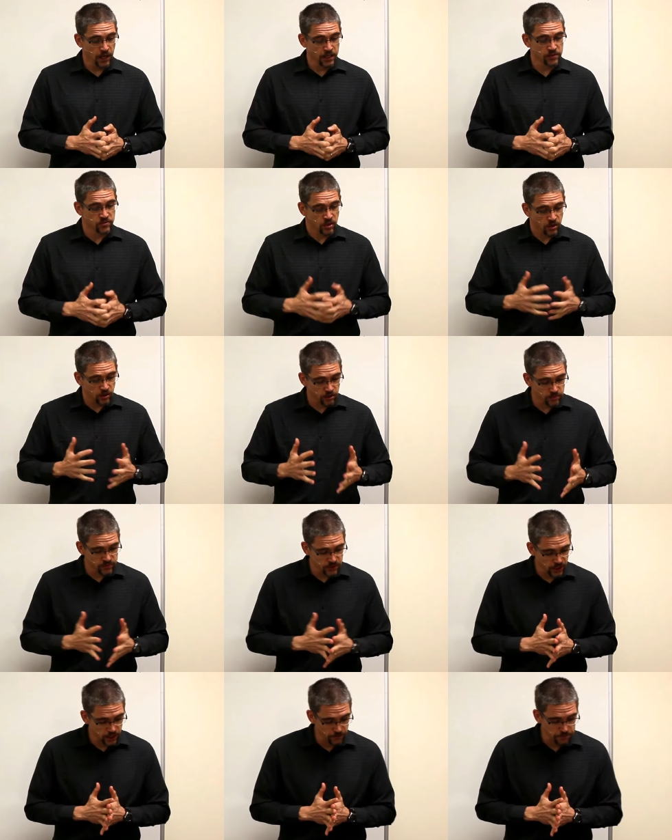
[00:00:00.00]
In
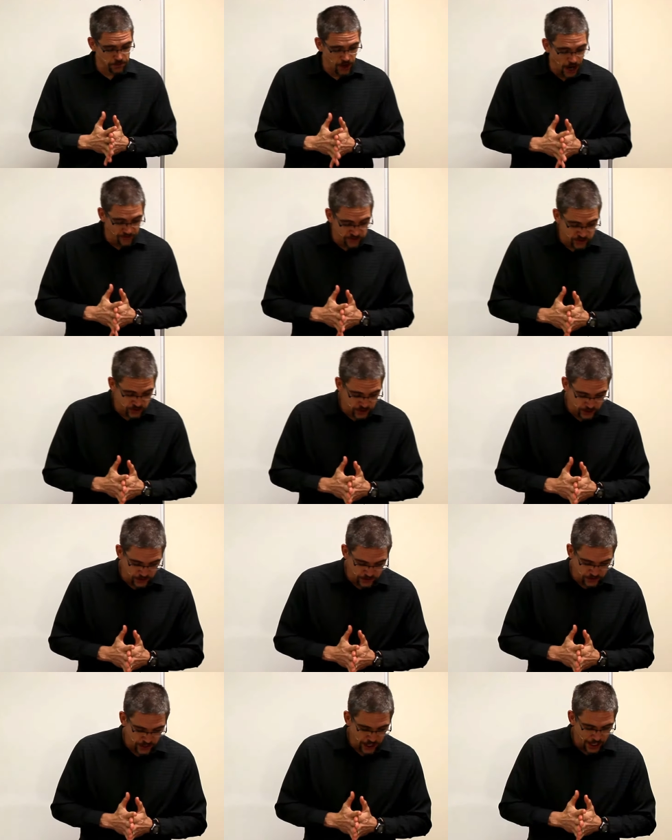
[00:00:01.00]
terms of
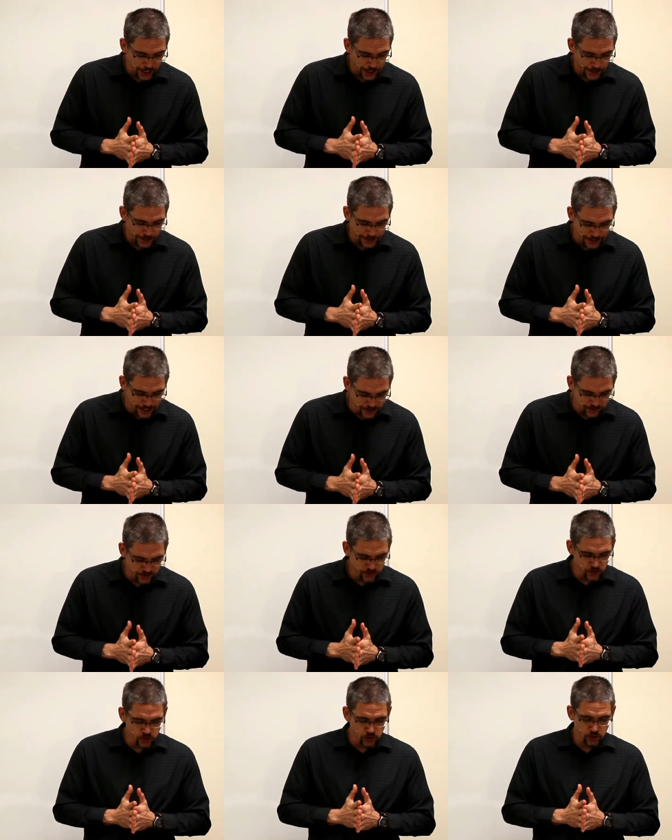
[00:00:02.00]
prophecies
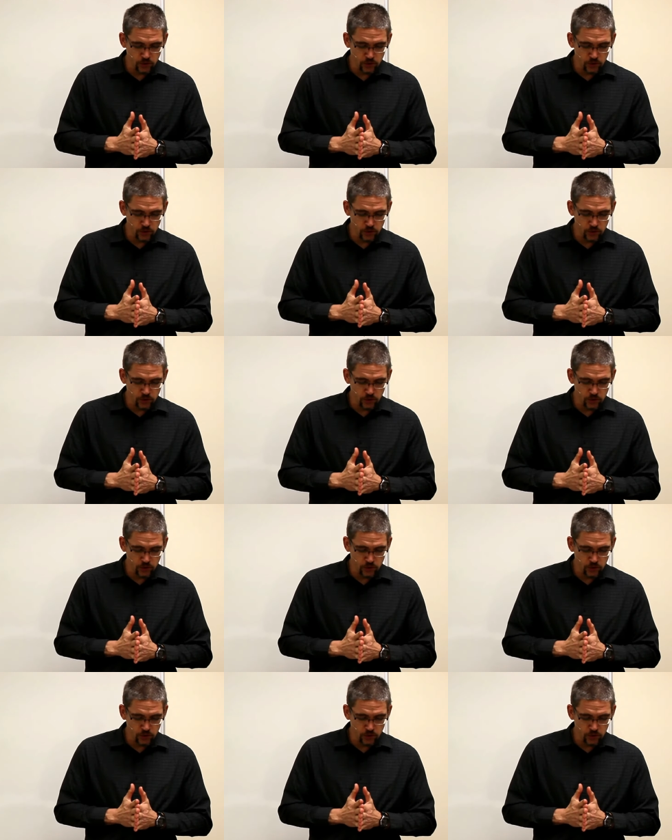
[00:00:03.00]
against